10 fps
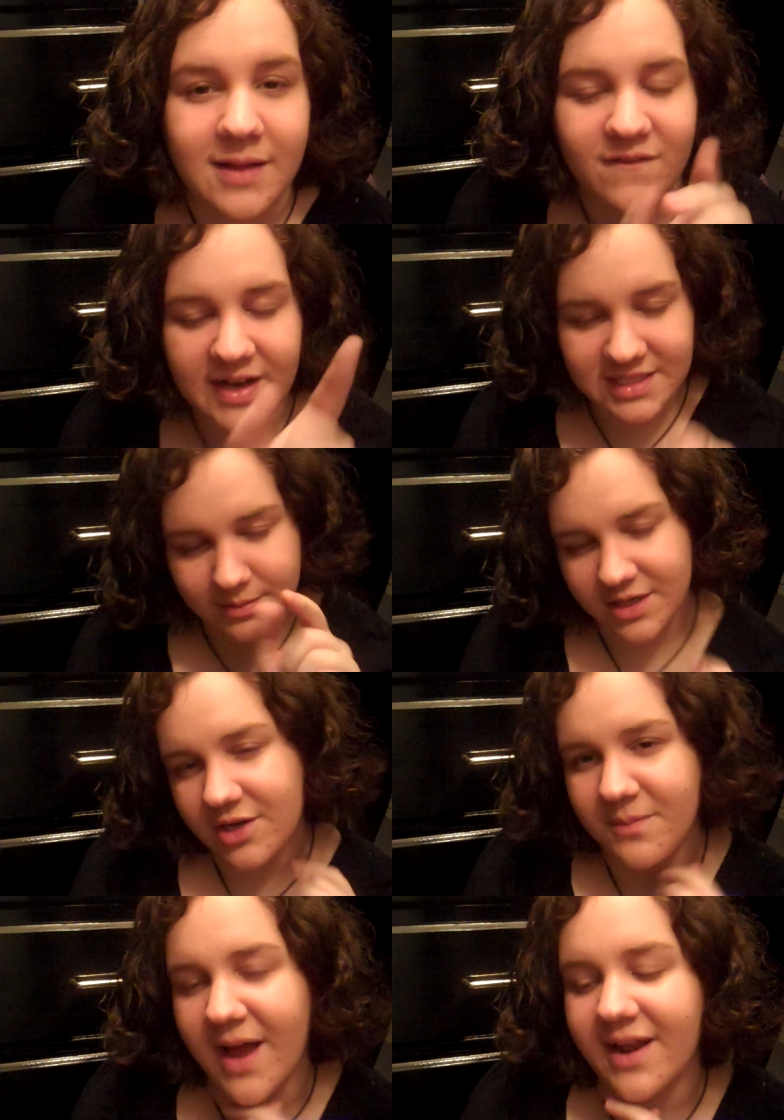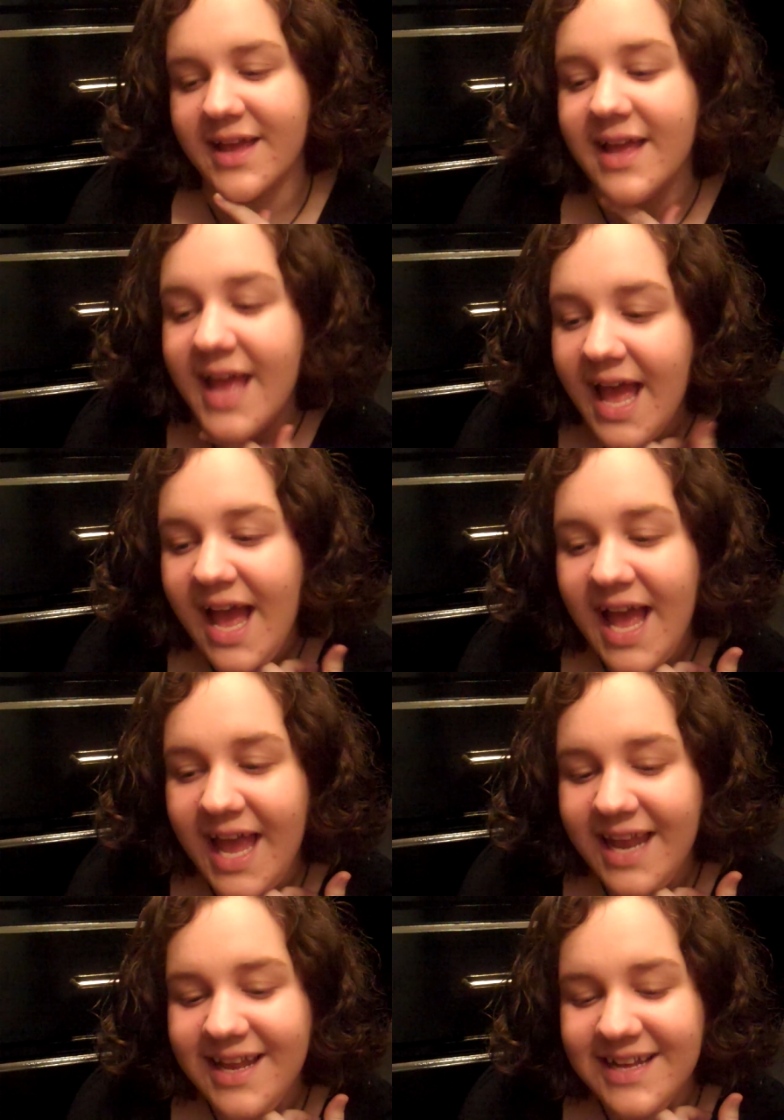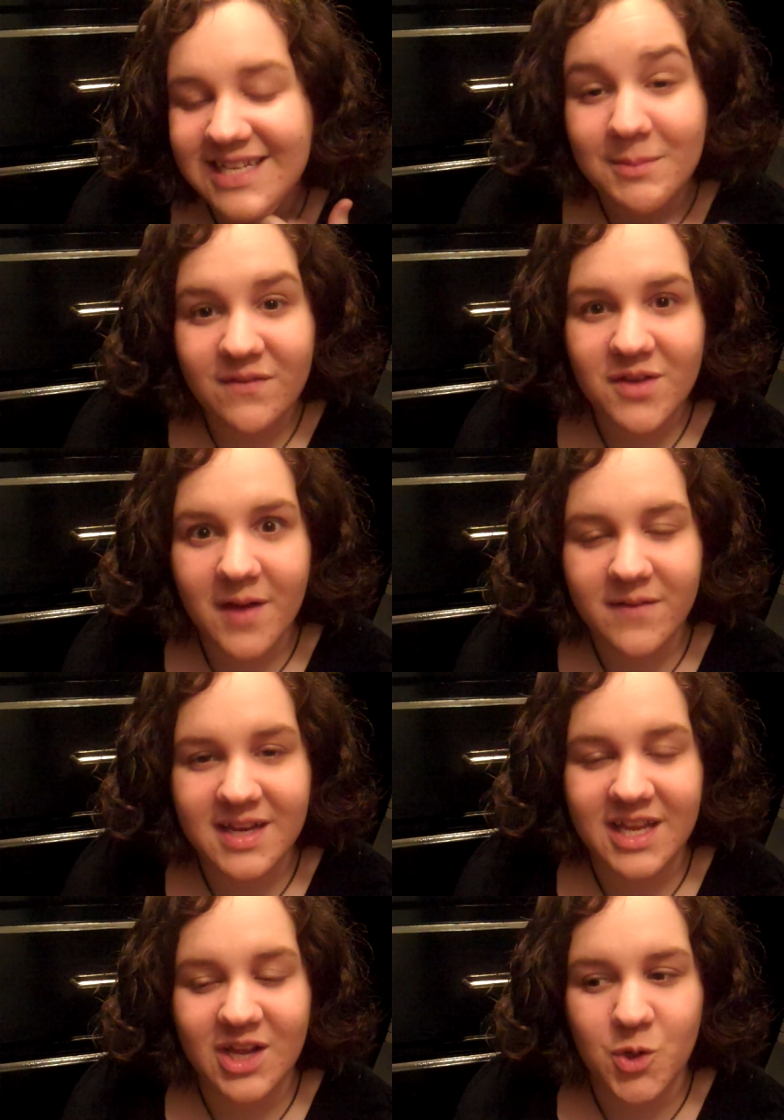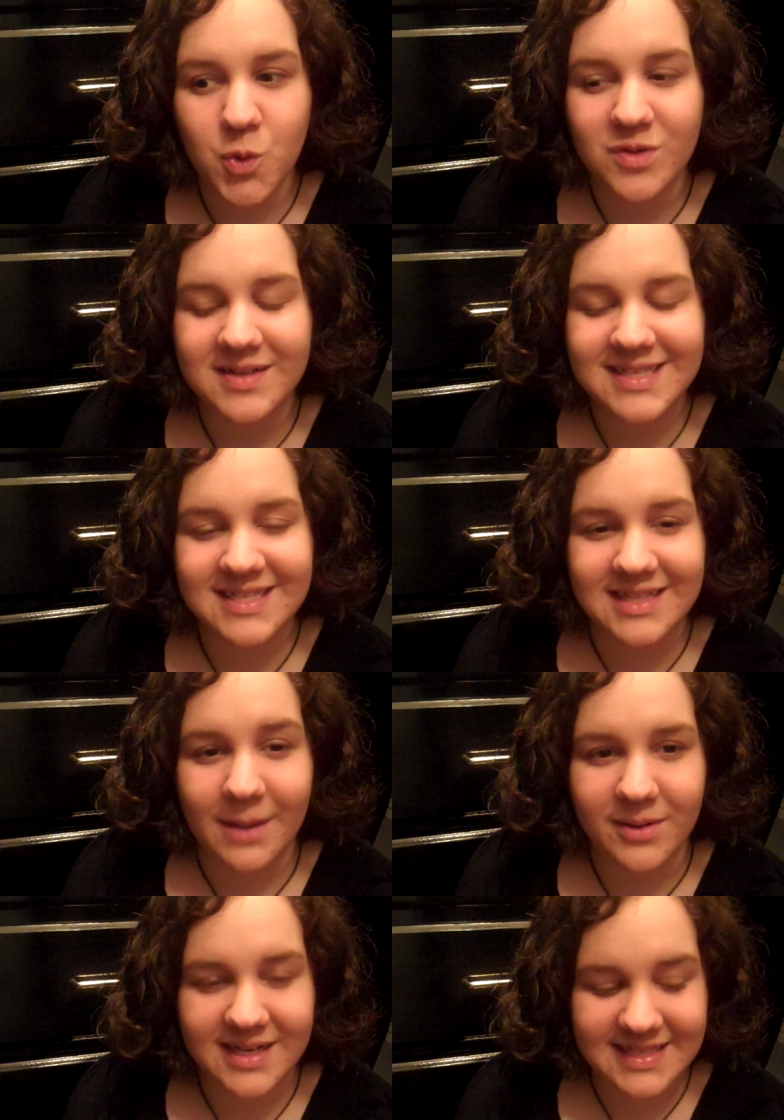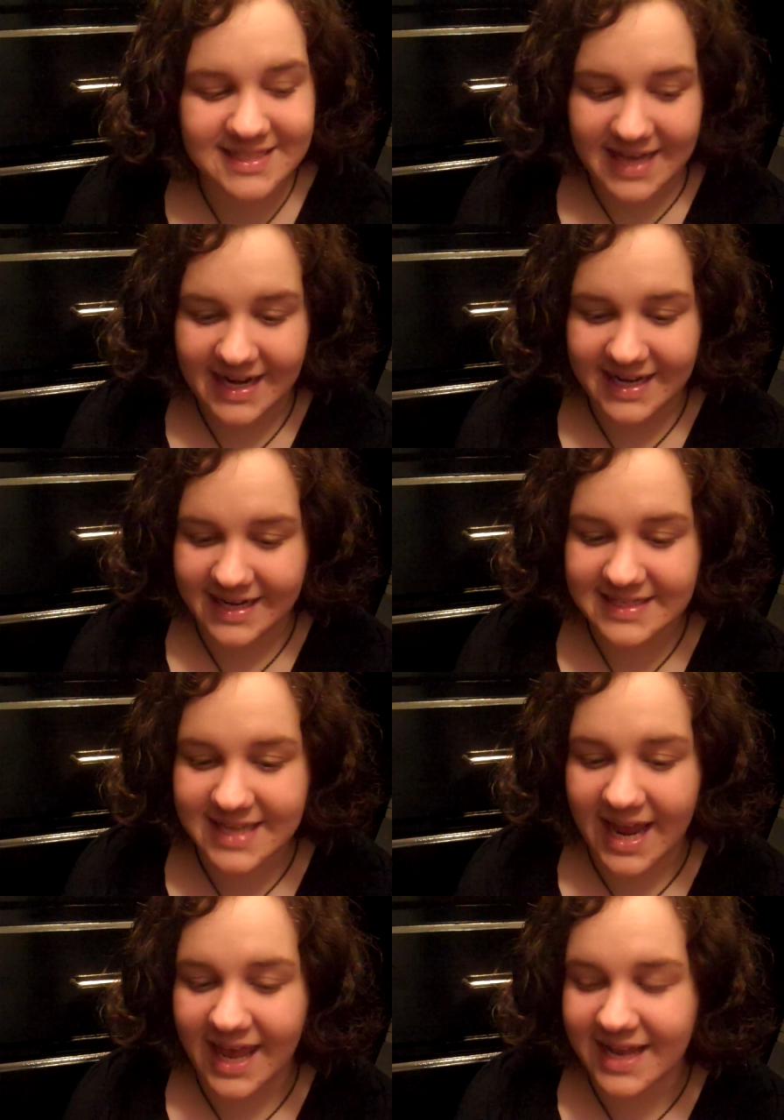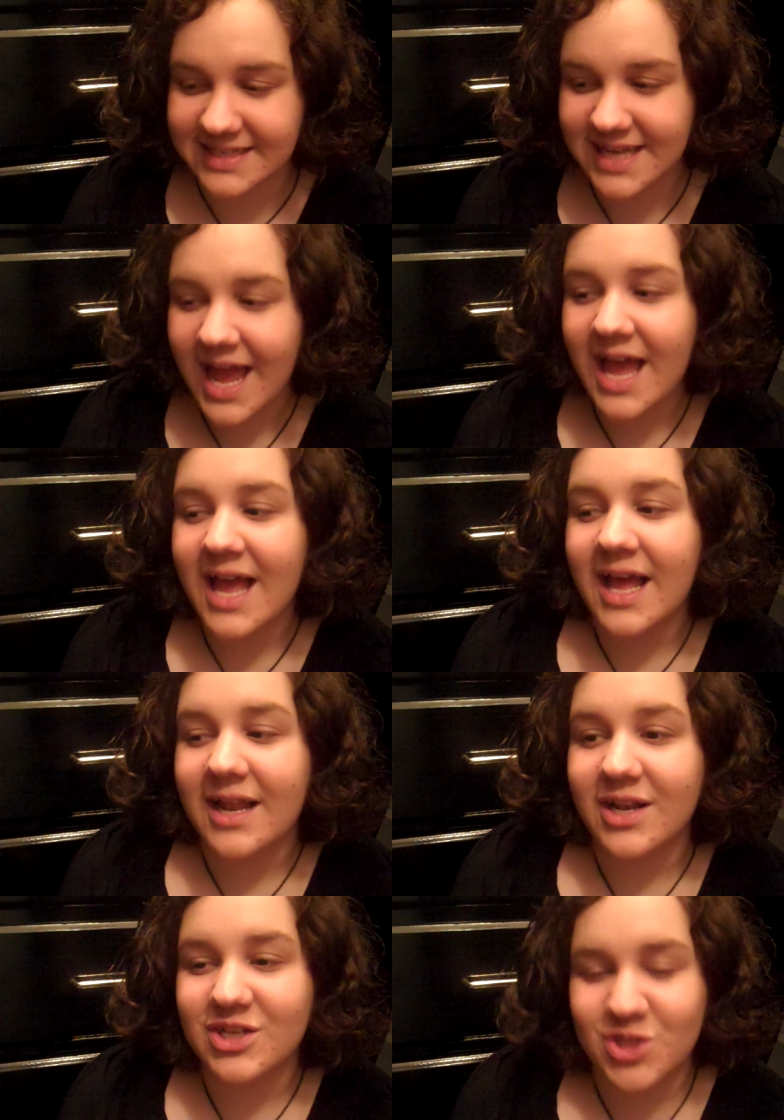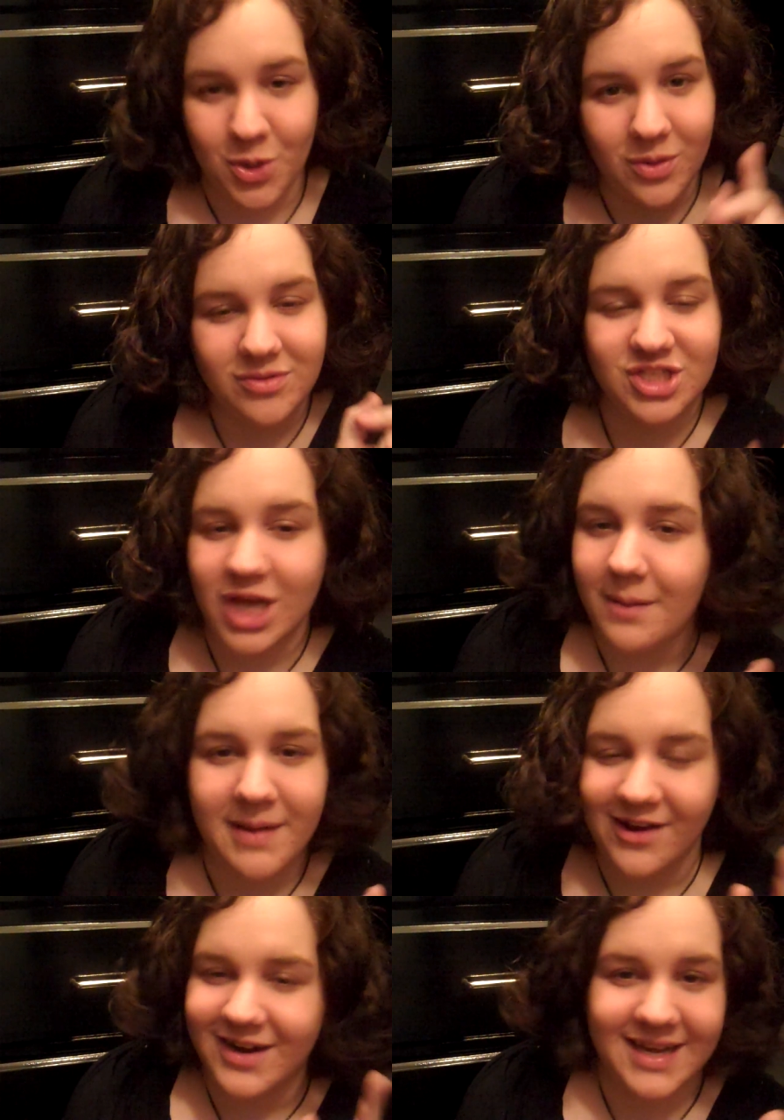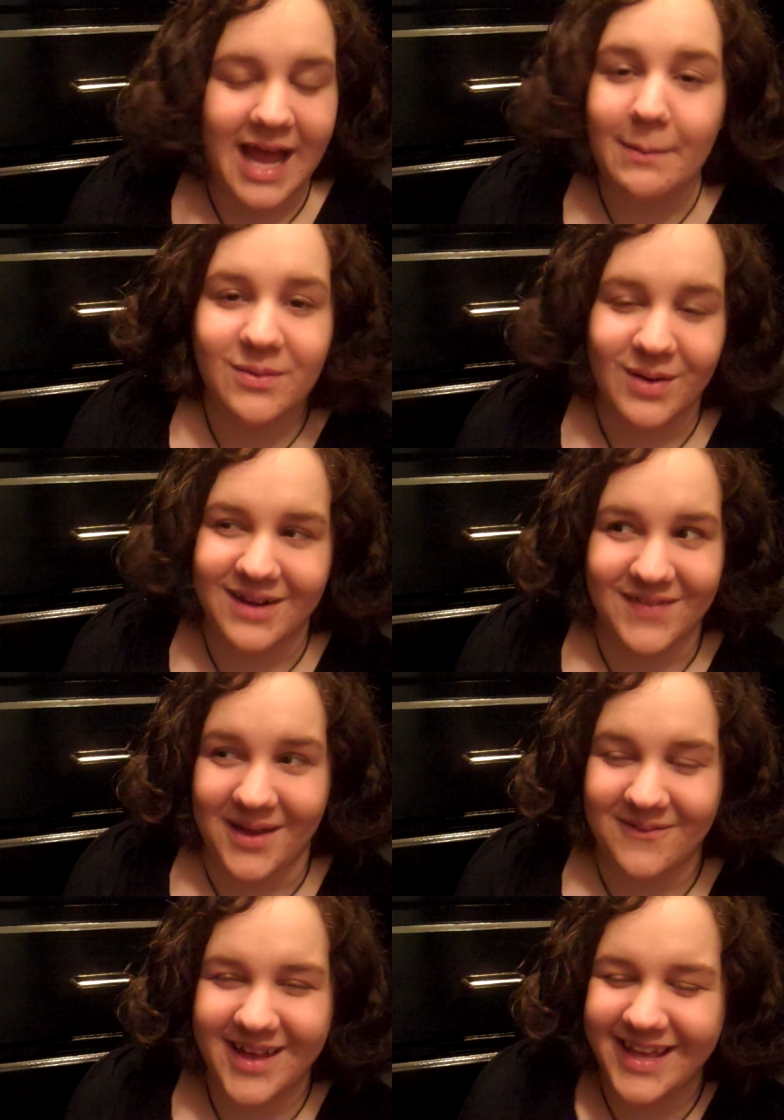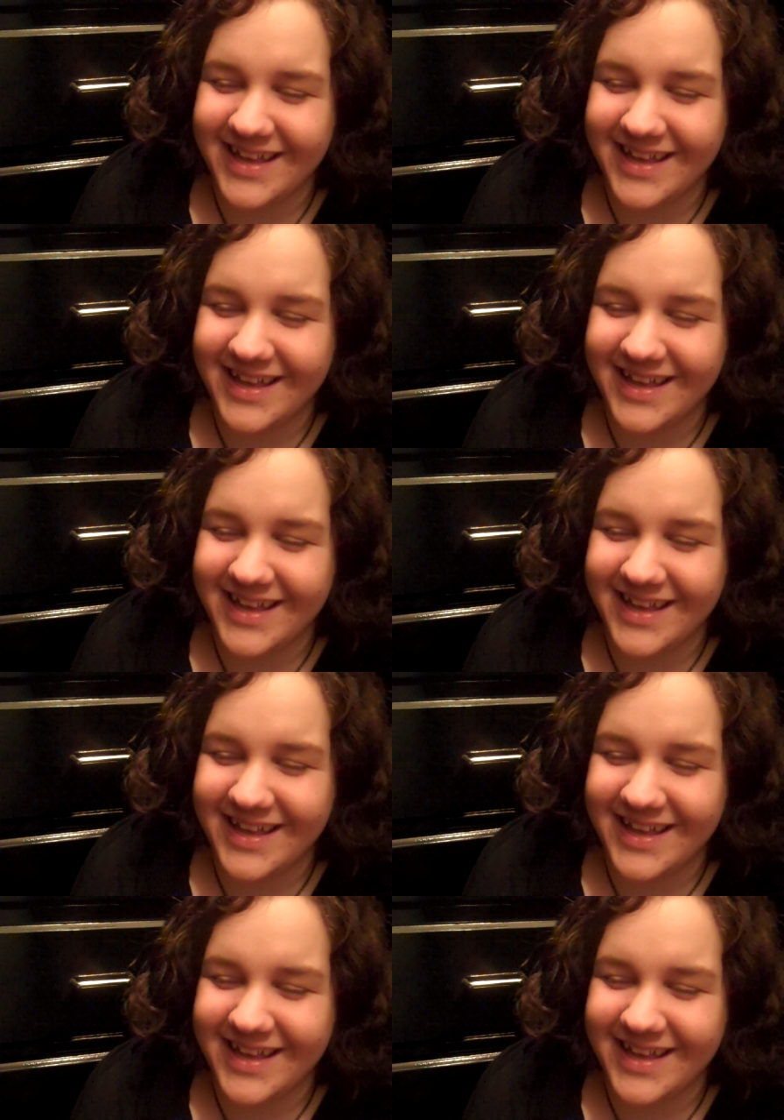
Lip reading: Find something good about it. And tell me if you have any cool celebrity sightings. And John Mayer cannot be one of them.